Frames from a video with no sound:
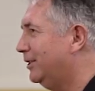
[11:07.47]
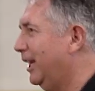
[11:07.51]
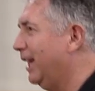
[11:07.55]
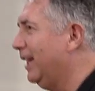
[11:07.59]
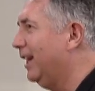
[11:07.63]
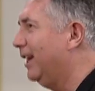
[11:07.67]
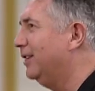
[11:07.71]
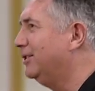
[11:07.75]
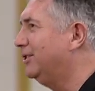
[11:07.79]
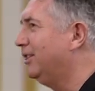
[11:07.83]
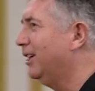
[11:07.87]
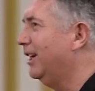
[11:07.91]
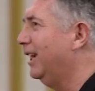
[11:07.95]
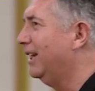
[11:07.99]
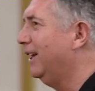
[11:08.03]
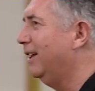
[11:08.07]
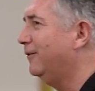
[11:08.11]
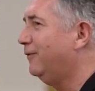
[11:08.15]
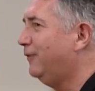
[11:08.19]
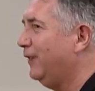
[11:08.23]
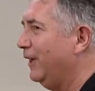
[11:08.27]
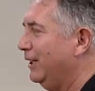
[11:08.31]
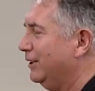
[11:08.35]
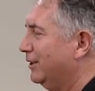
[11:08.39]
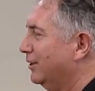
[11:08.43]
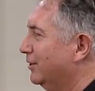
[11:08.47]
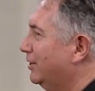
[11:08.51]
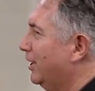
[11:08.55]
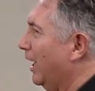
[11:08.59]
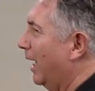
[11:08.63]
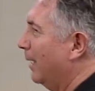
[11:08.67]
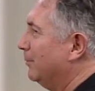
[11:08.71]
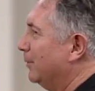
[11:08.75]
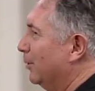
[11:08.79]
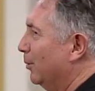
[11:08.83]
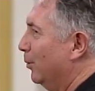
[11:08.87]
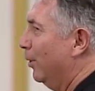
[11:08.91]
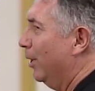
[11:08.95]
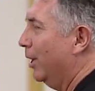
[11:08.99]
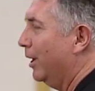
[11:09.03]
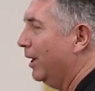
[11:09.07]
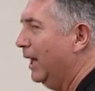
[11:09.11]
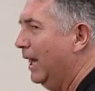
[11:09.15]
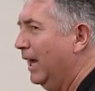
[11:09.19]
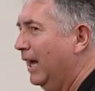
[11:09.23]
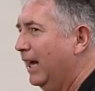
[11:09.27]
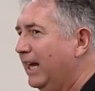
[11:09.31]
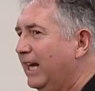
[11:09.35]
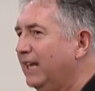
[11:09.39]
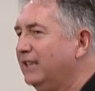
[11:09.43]
diligently in Ephesians chapter 1.
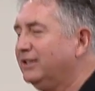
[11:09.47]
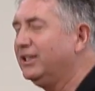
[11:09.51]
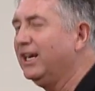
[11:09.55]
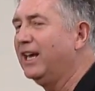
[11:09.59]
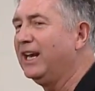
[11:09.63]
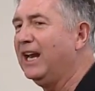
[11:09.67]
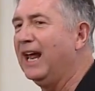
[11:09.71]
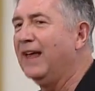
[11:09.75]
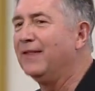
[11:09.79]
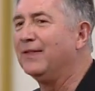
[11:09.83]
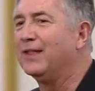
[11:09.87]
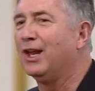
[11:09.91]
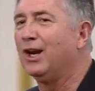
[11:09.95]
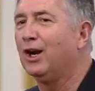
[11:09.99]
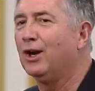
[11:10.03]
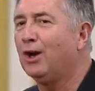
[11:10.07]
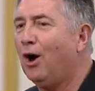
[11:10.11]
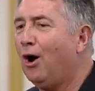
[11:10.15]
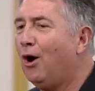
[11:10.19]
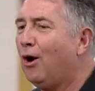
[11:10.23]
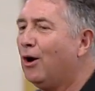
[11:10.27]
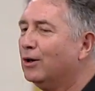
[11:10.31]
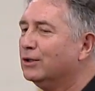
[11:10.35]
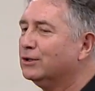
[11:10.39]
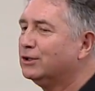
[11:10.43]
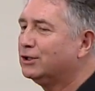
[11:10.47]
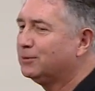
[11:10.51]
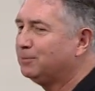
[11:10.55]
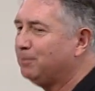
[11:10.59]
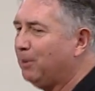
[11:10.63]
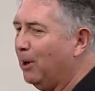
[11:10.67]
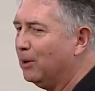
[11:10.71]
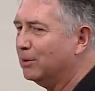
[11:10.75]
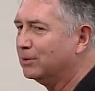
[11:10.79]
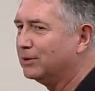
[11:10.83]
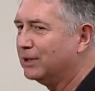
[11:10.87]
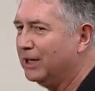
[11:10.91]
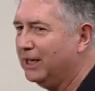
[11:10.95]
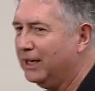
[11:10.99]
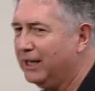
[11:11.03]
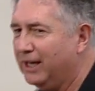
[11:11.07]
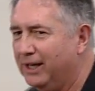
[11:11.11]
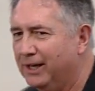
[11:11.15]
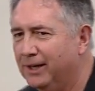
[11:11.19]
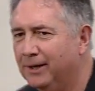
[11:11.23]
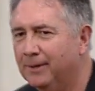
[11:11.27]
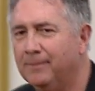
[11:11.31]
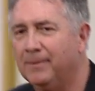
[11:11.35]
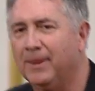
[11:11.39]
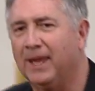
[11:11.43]
He said, And the Lord spoke to
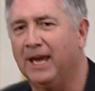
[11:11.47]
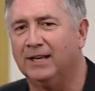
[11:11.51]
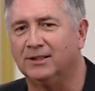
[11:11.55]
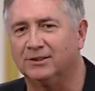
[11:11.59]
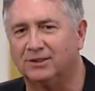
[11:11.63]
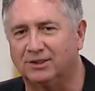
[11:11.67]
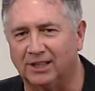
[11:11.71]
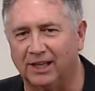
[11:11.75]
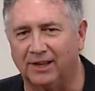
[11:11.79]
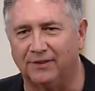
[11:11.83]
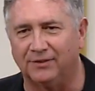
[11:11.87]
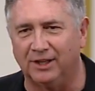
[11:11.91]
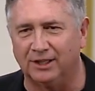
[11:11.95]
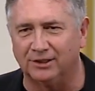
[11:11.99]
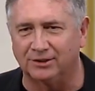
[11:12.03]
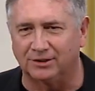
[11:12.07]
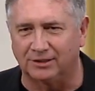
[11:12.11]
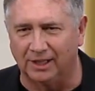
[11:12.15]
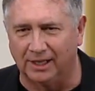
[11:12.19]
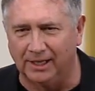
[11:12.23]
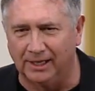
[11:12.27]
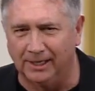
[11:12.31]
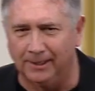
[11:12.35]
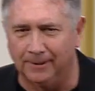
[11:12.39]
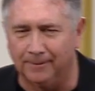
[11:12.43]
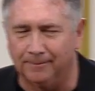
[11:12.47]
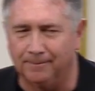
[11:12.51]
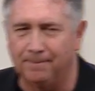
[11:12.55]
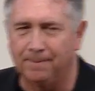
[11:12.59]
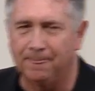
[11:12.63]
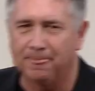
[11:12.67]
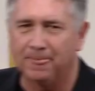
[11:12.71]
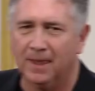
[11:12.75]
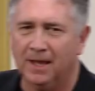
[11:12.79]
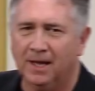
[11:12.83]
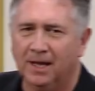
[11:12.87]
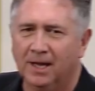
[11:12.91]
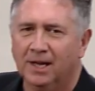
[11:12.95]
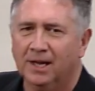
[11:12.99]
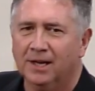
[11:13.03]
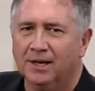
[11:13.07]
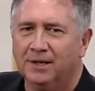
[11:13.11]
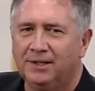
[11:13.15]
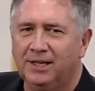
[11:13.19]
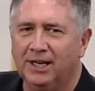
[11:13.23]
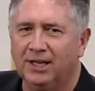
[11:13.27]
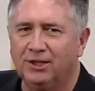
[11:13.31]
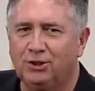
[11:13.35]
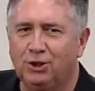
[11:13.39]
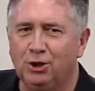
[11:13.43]
him and said this to him
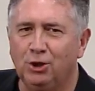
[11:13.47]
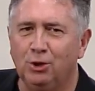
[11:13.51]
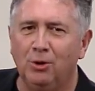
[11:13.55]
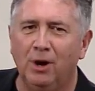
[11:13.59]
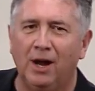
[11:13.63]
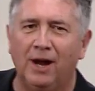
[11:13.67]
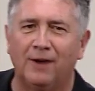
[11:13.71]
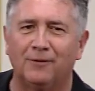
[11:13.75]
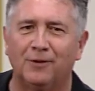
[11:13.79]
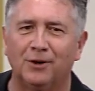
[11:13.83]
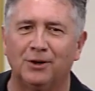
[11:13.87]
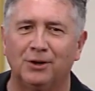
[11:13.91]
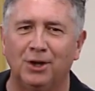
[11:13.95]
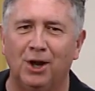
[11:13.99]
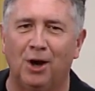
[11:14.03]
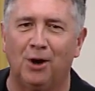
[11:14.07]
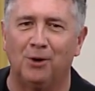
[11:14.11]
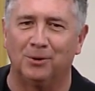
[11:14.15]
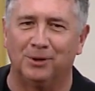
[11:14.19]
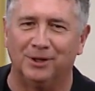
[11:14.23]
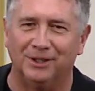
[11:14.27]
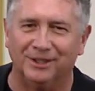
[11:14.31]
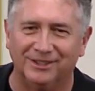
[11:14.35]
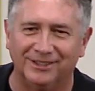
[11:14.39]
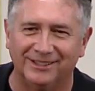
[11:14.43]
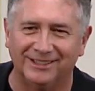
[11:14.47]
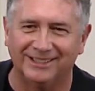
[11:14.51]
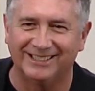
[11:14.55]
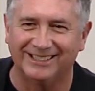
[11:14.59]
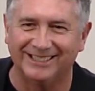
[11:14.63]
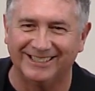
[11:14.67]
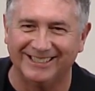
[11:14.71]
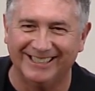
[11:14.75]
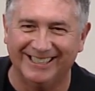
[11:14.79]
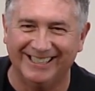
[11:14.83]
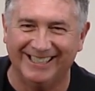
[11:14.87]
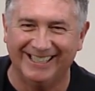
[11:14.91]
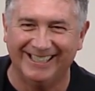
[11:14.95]
Did you ever notice